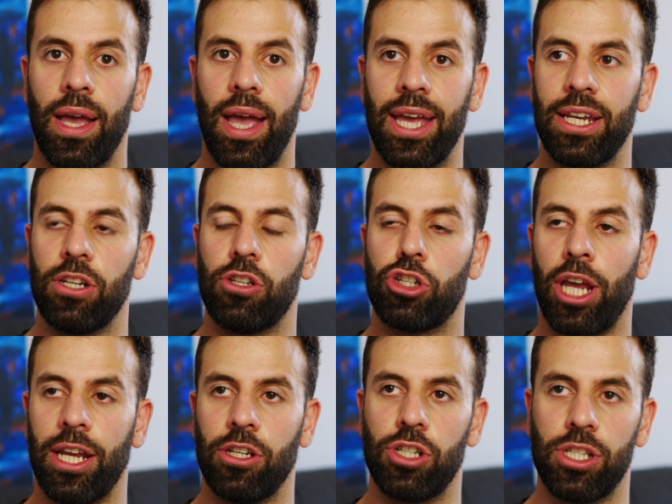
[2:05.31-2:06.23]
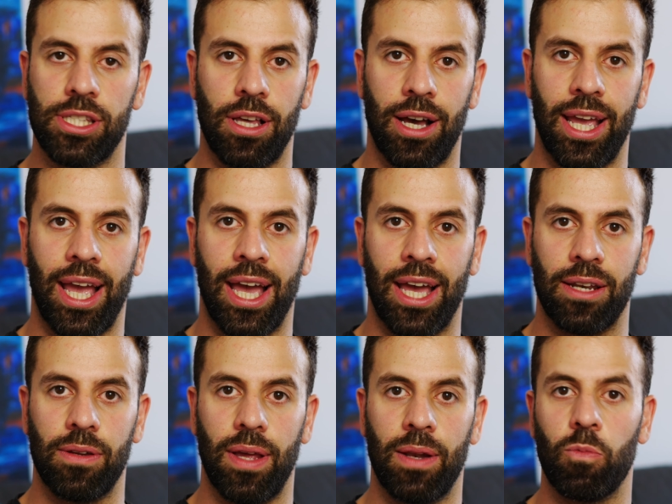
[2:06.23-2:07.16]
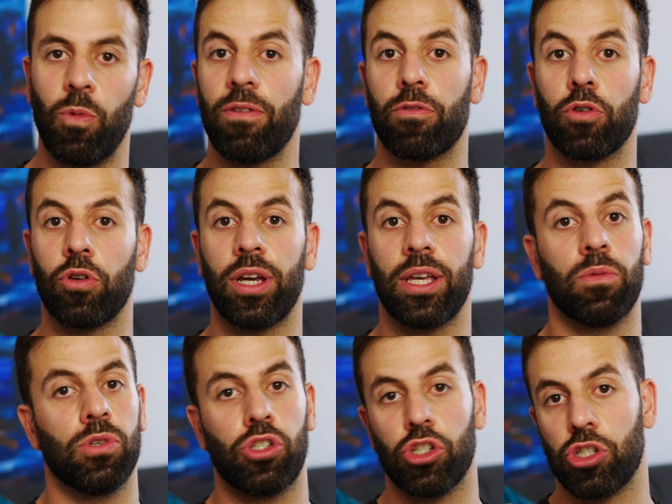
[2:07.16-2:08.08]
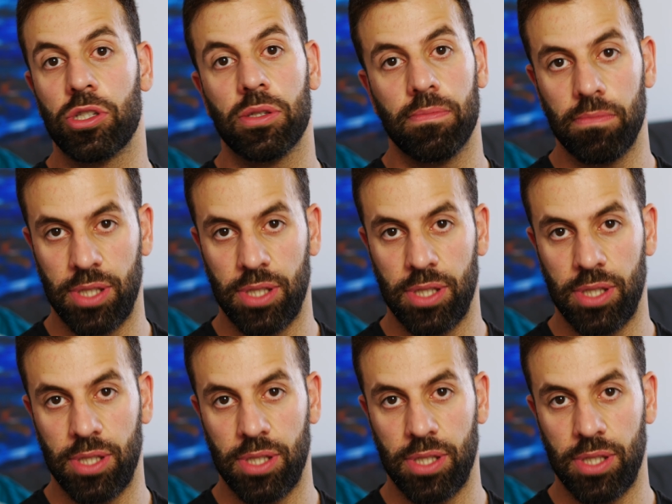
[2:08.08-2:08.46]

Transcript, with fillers: any changes that I had and whether or not it was just